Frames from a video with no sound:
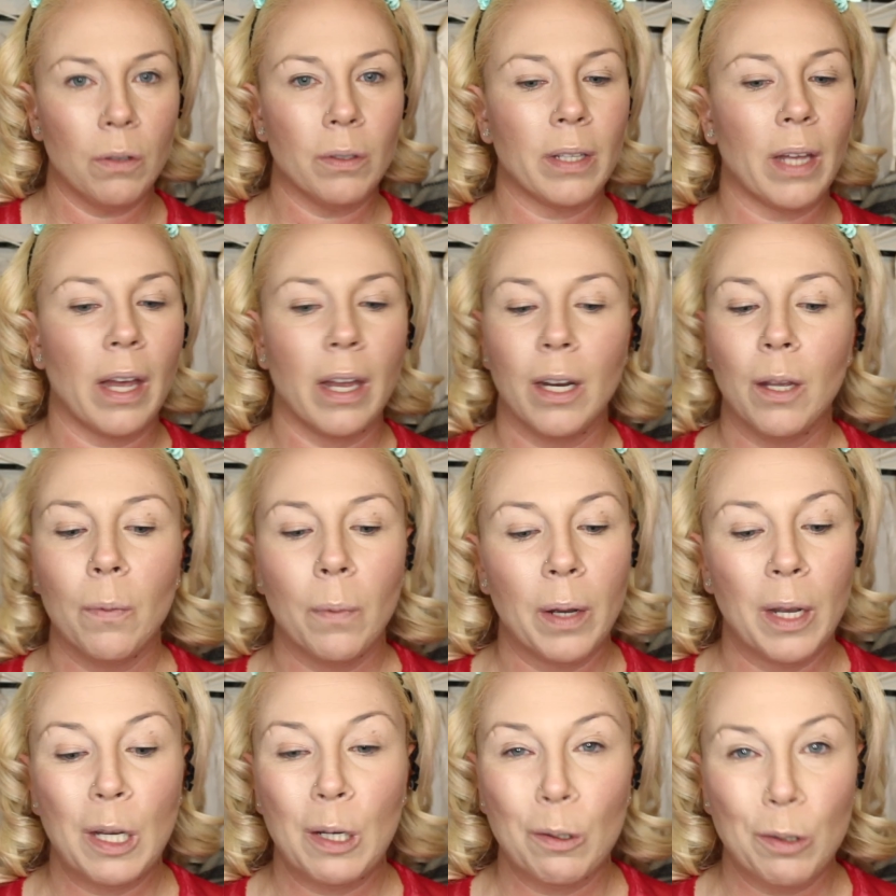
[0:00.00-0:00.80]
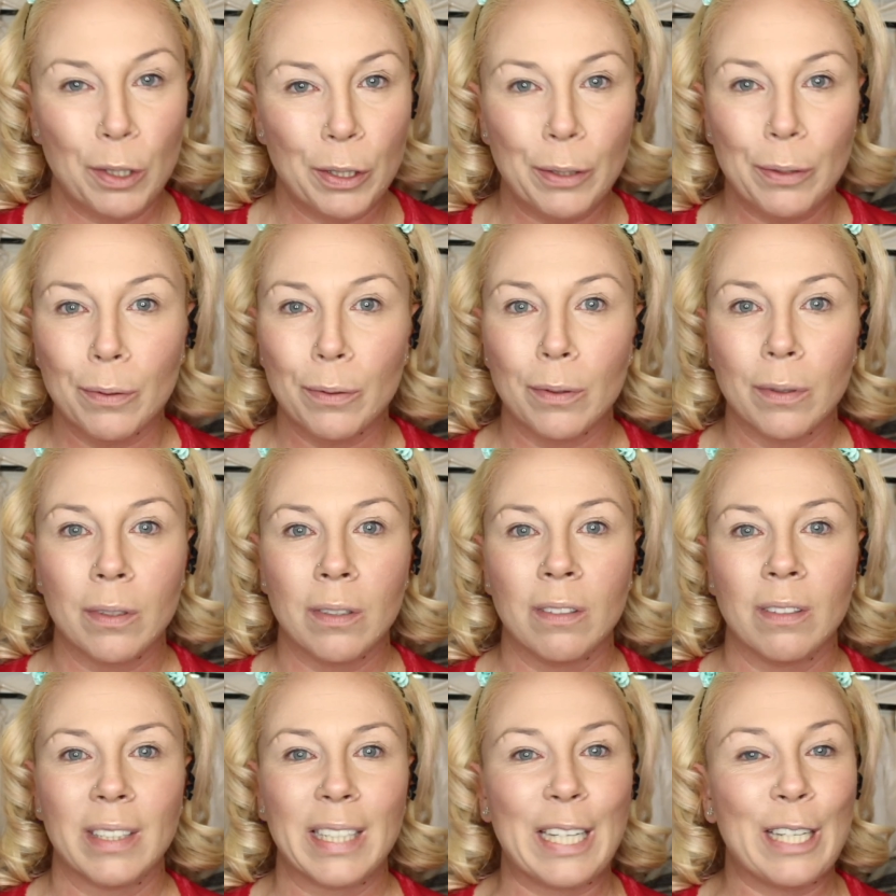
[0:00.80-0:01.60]
use any way you choose.
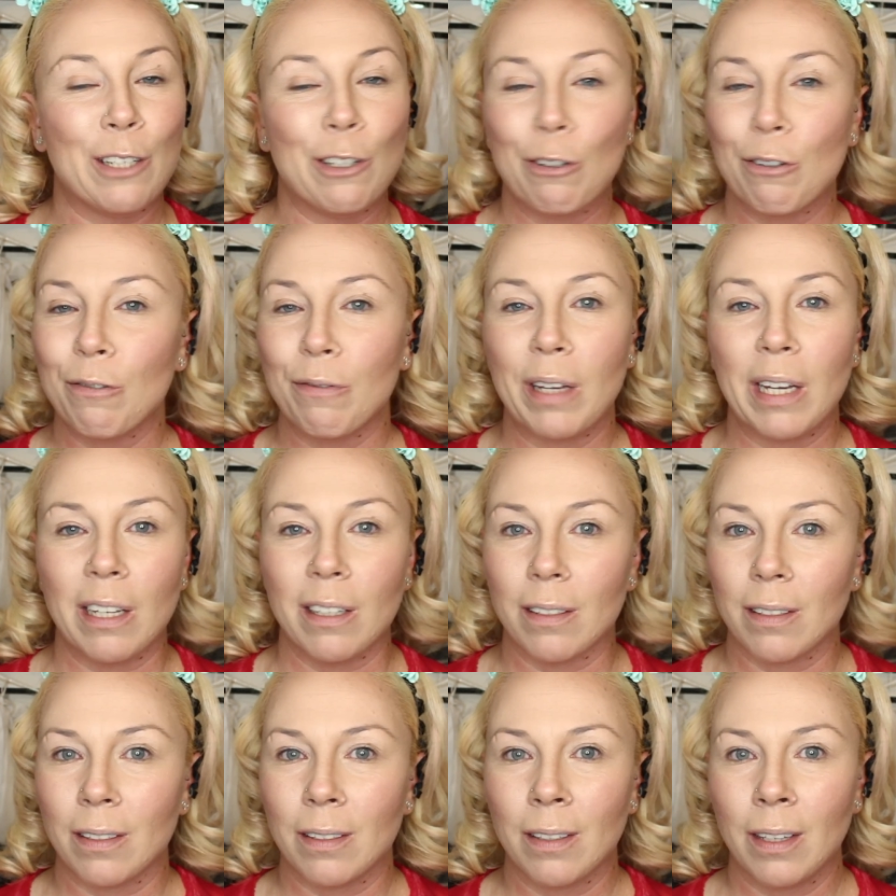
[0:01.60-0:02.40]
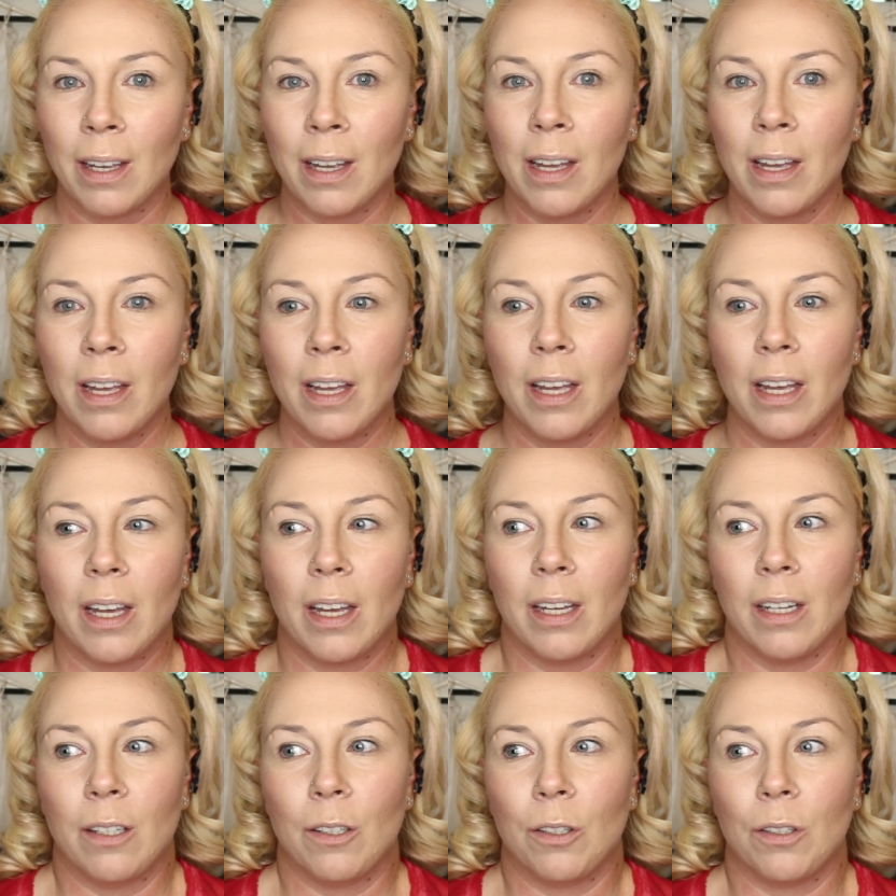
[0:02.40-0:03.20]
It's your face.
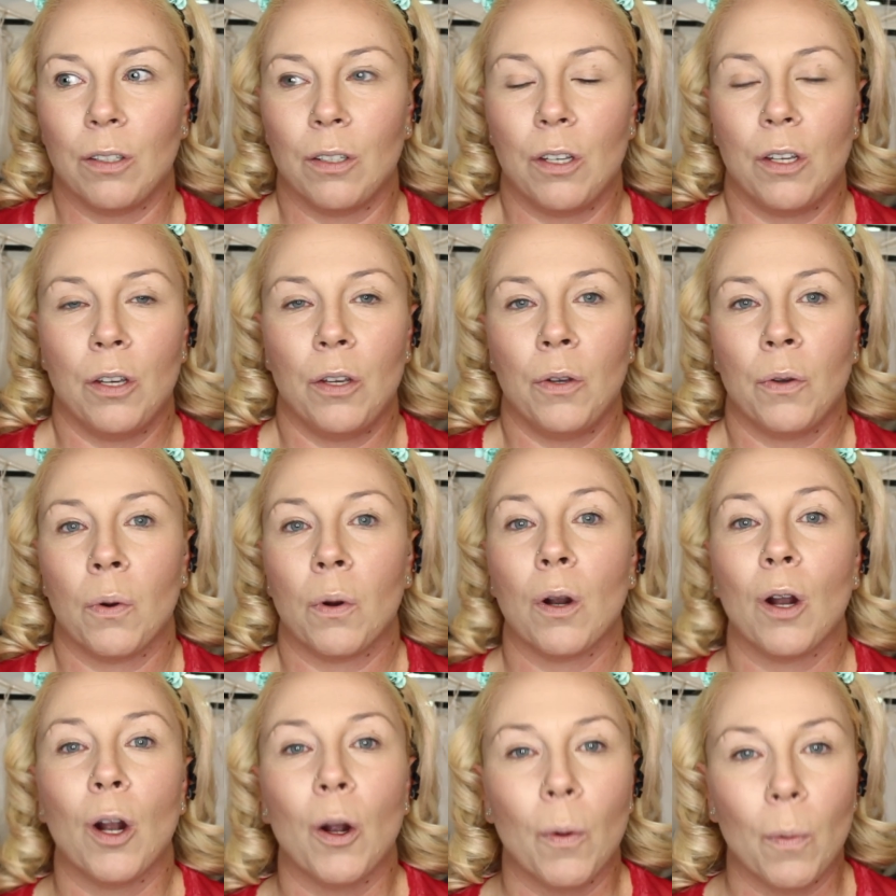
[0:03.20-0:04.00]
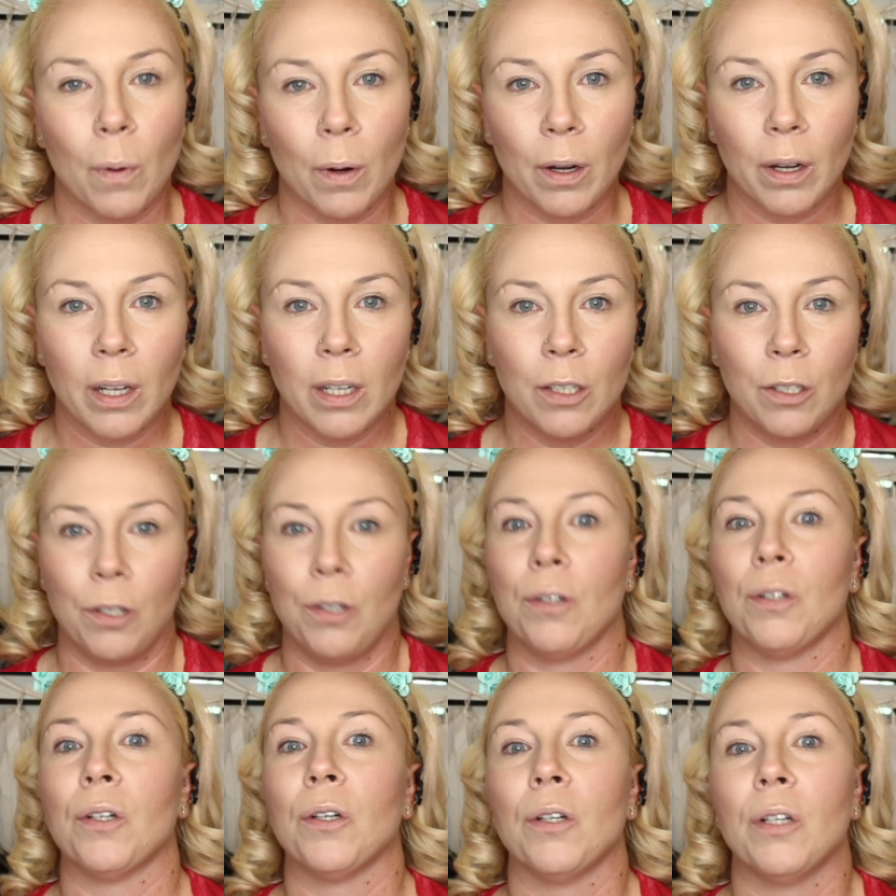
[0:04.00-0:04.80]
It's your artwork. It's
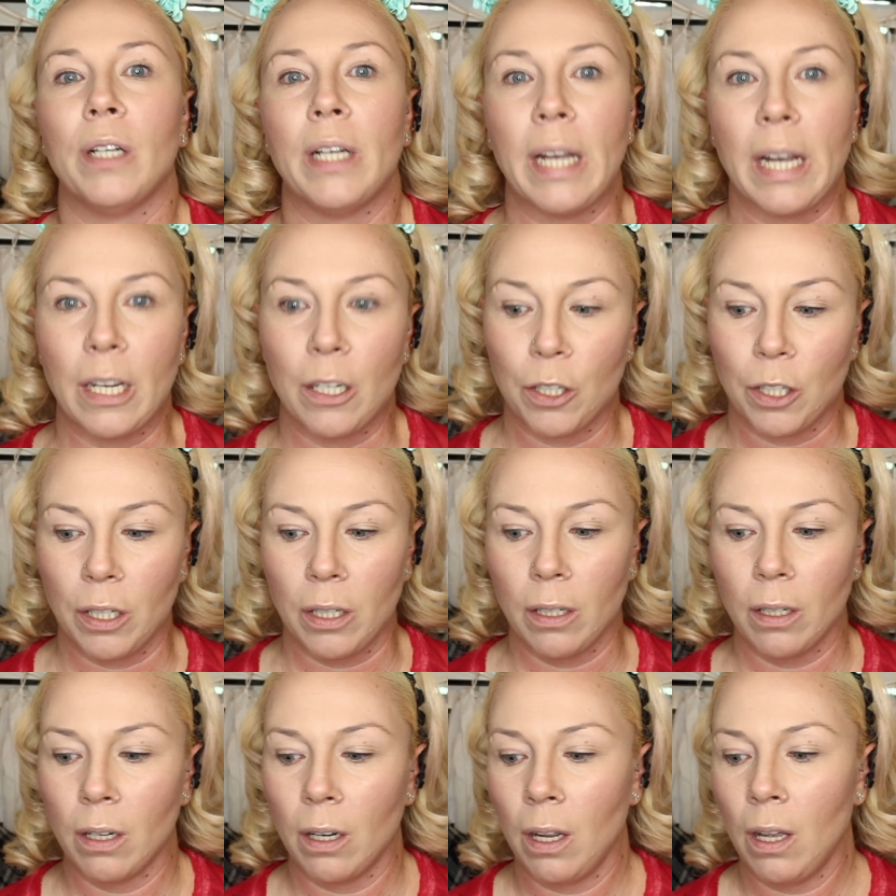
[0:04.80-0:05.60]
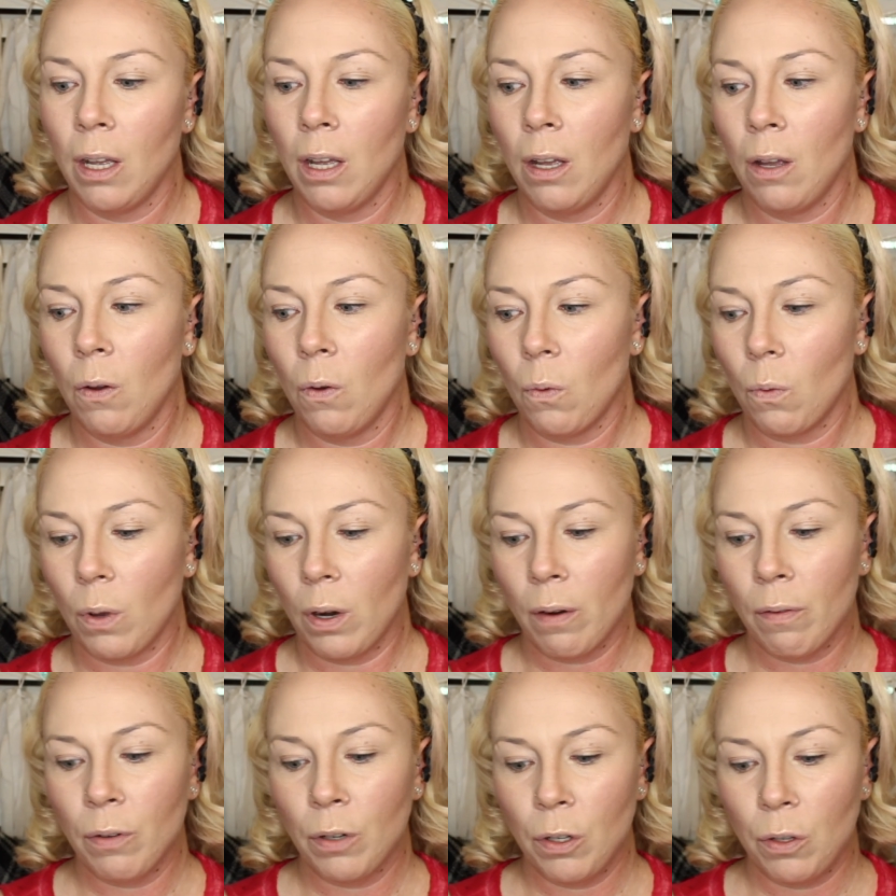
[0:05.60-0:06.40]
your creation.
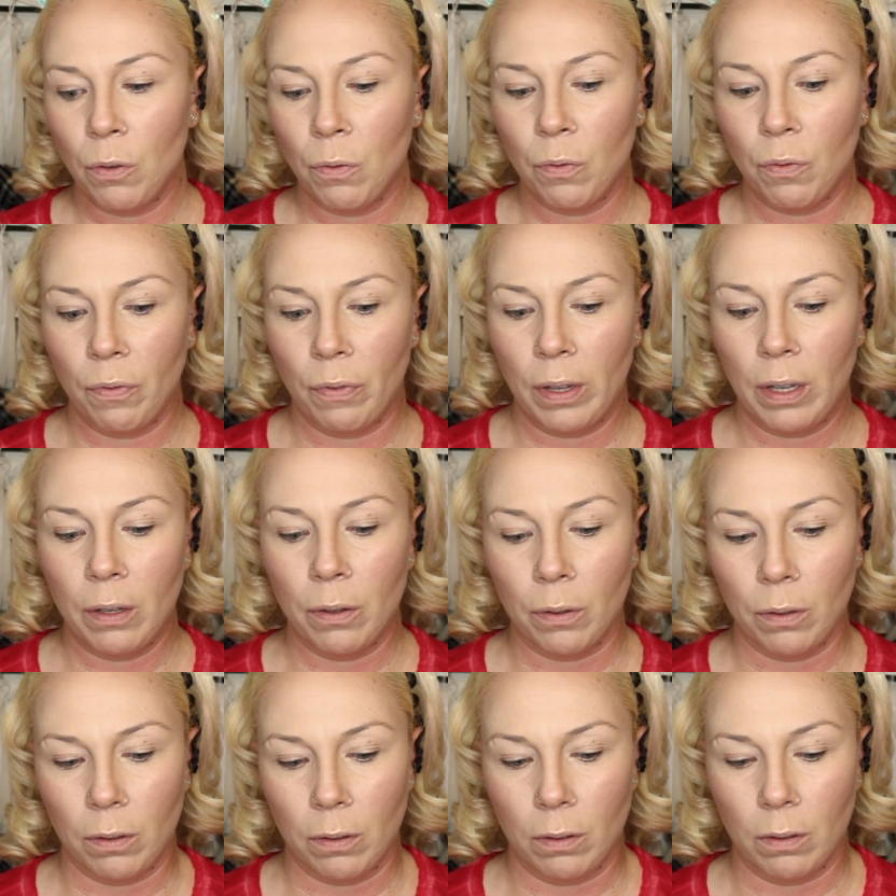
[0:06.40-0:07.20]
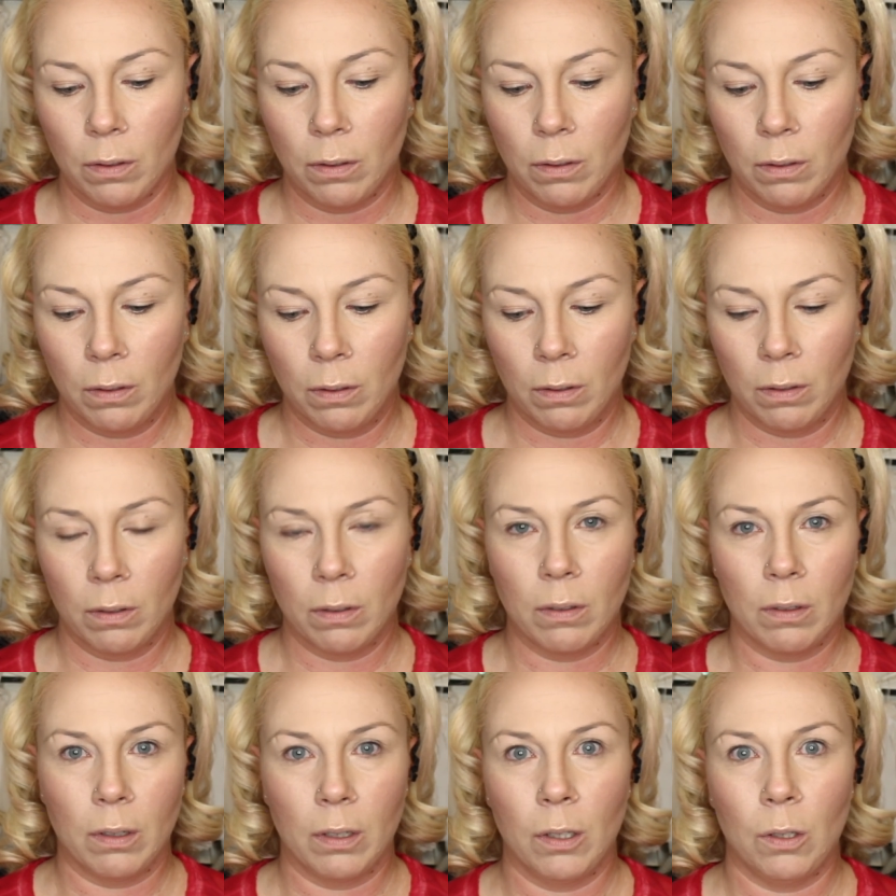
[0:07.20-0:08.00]
Whatever you feel
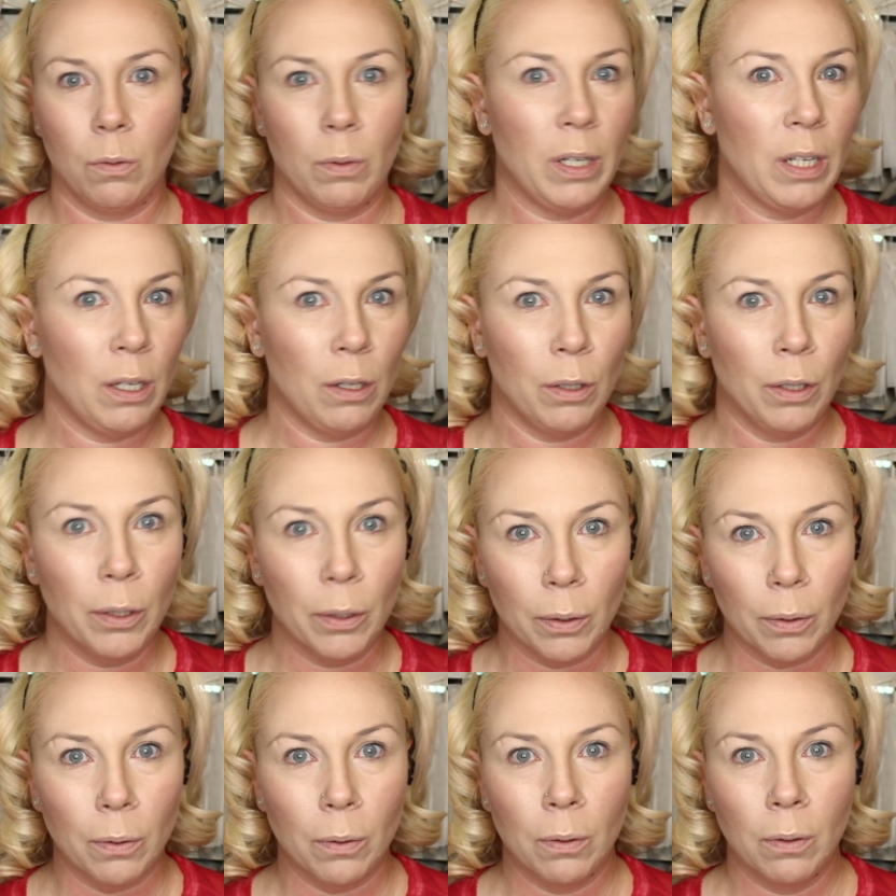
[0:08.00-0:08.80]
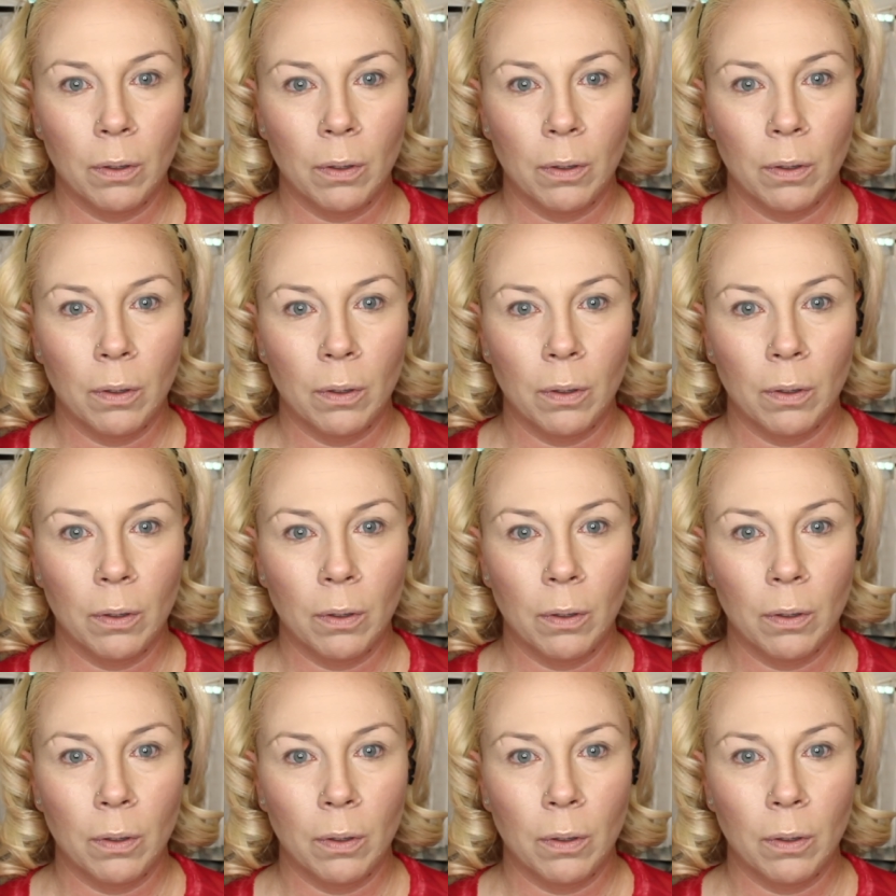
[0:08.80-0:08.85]
is what you do.